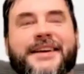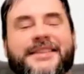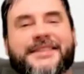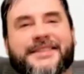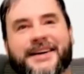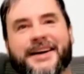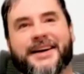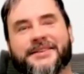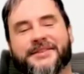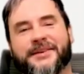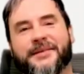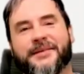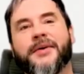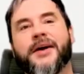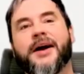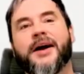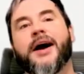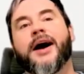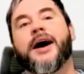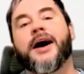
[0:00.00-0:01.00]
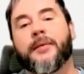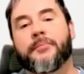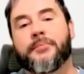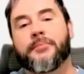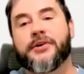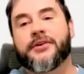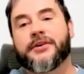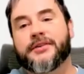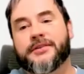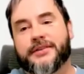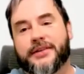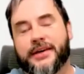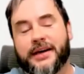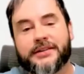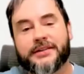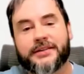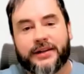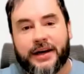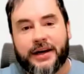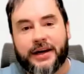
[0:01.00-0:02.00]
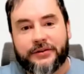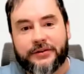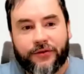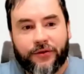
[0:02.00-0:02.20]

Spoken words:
that's awesome. Peter, thanks a lot